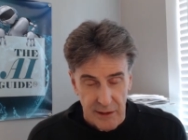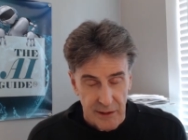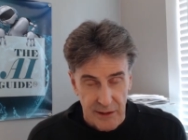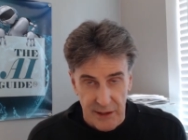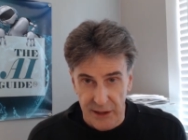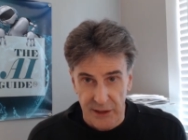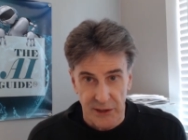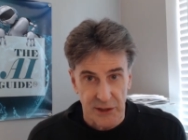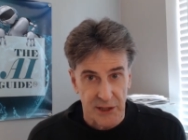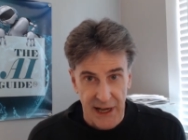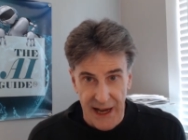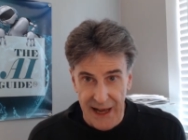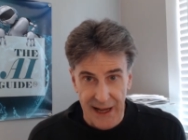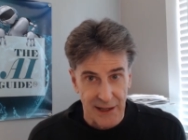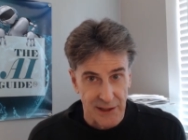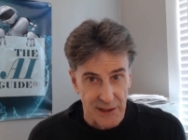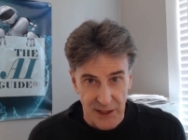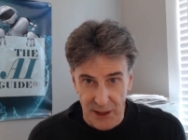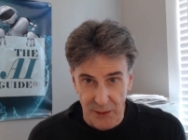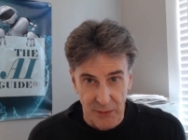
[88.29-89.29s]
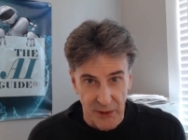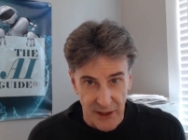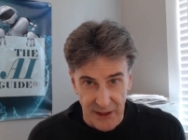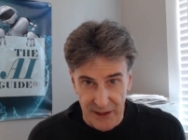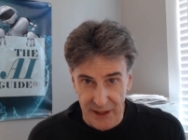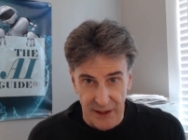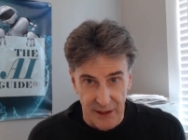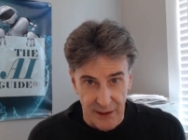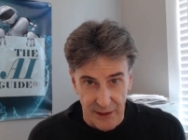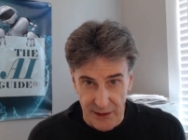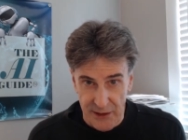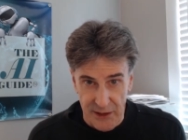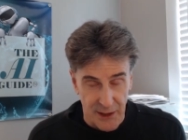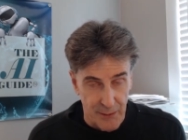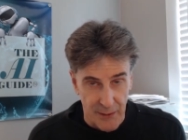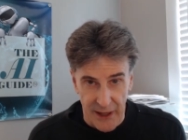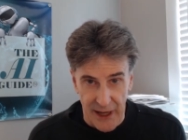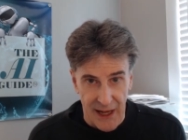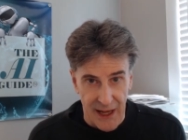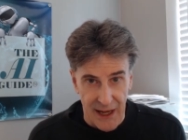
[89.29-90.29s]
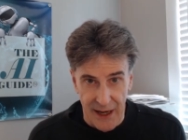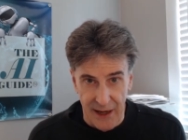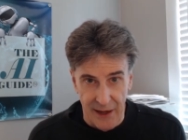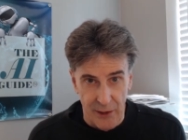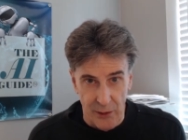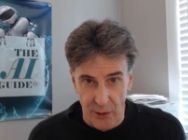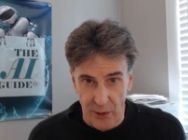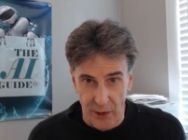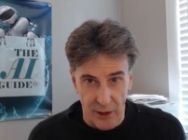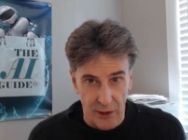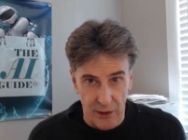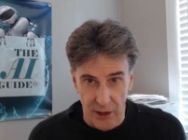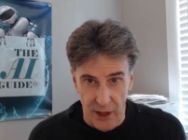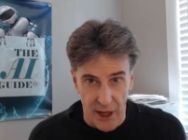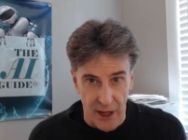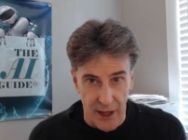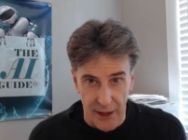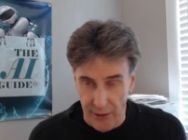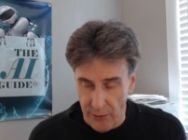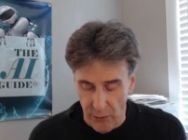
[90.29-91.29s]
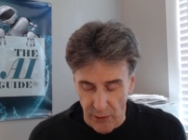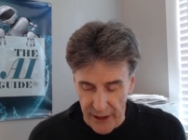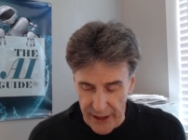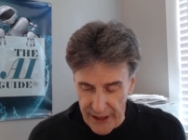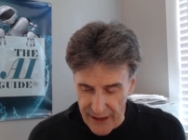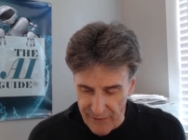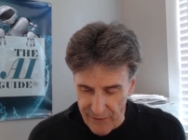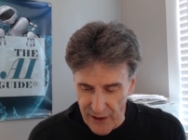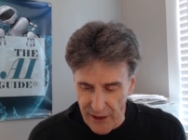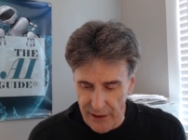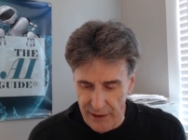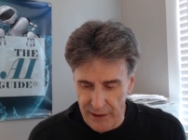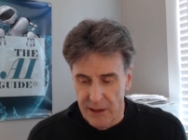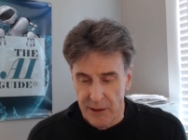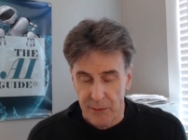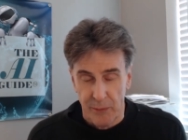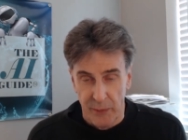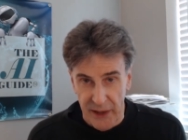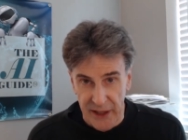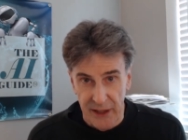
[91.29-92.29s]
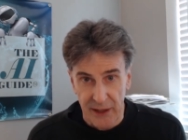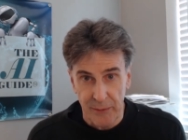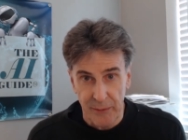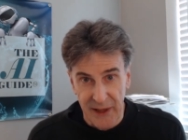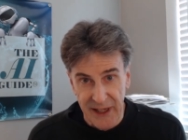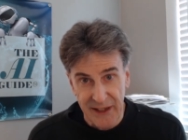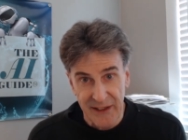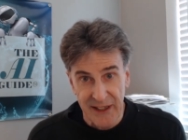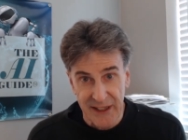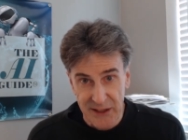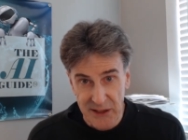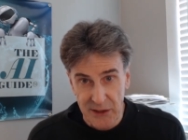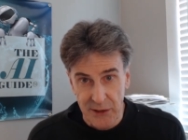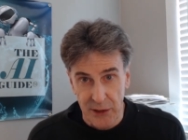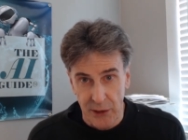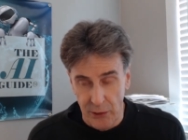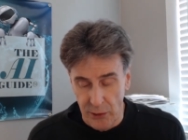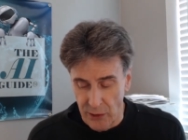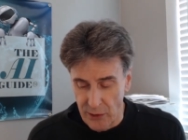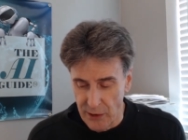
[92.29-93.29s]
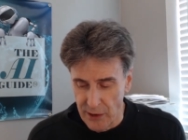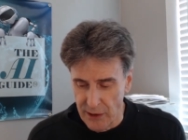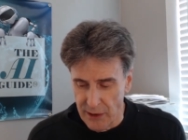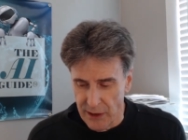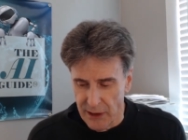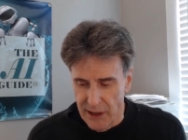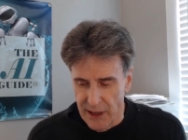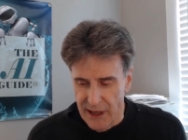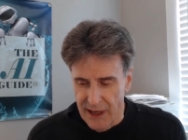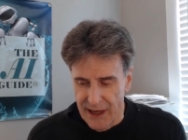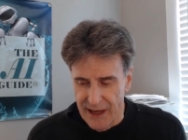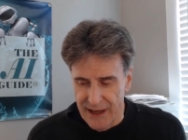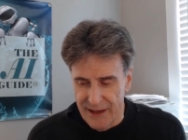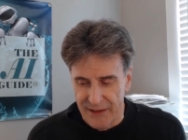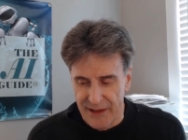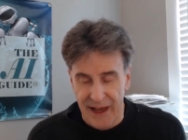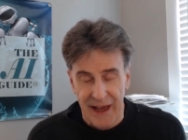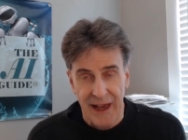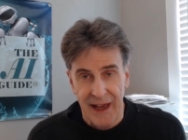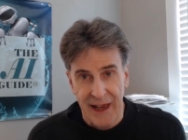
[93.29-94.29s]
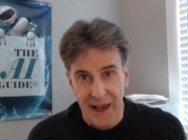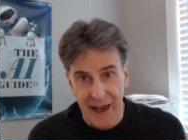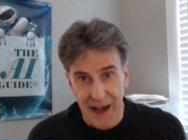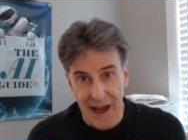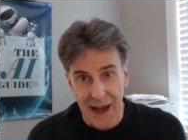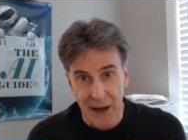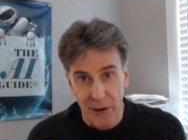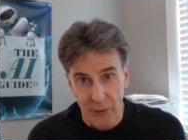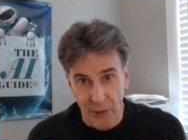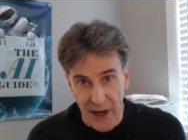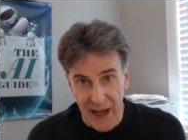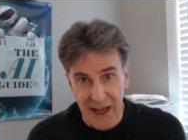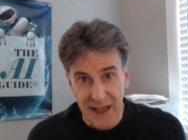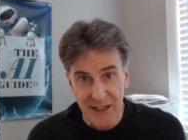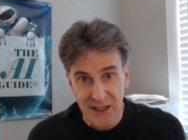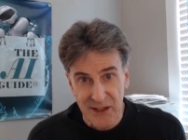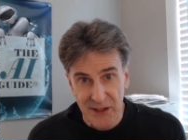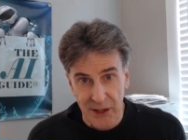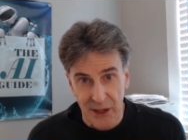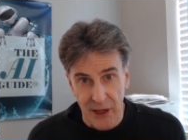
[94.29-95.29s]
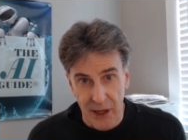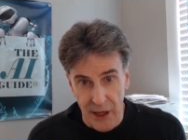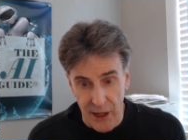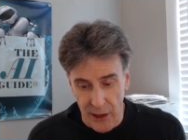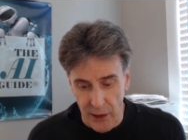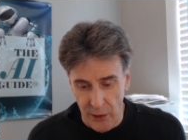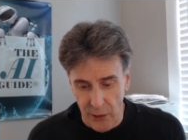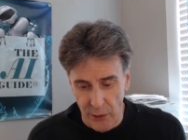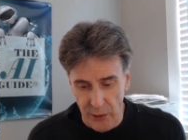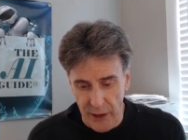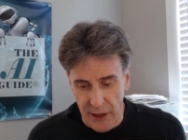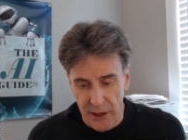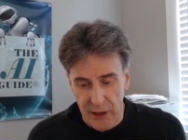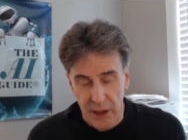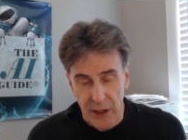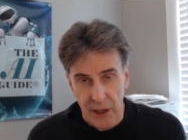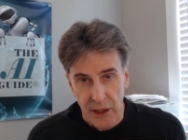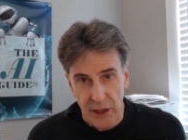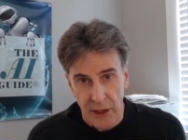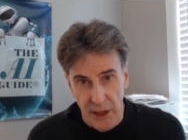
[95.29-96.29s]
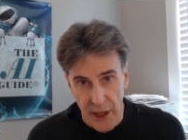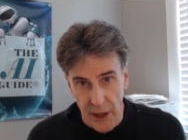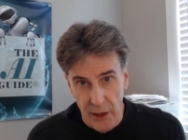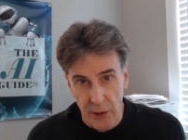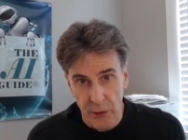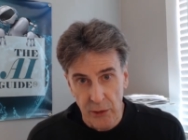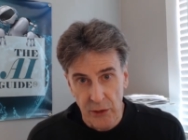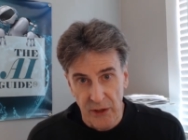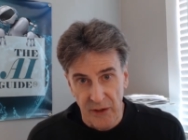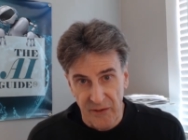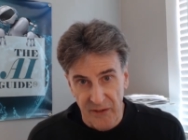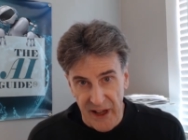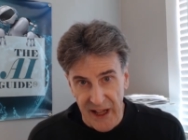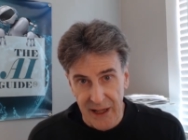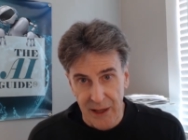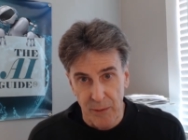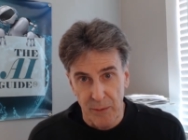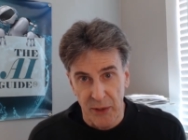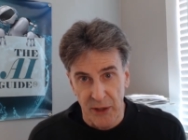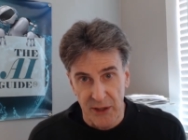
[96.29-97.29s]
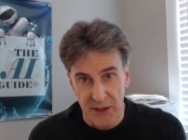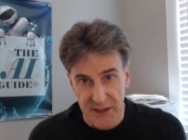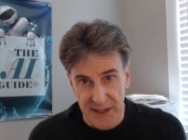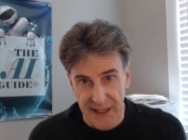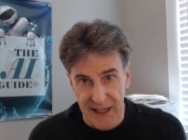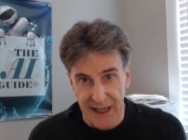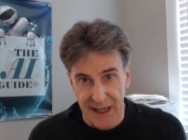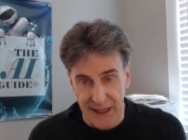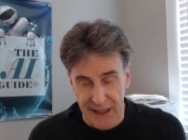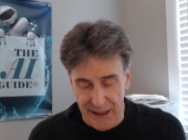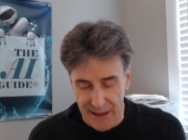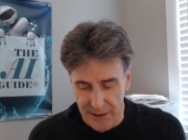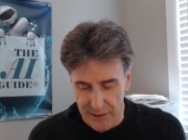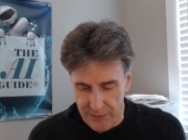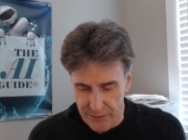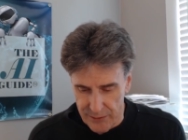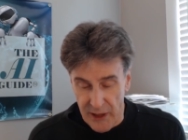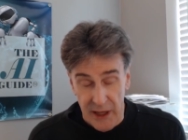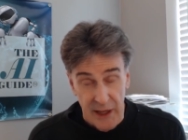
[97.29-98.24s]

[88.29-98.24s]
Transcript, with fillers: to ChatGPT or Gemini or Claude or whatever, build me this tool, and the AI writes the code. No developers needed.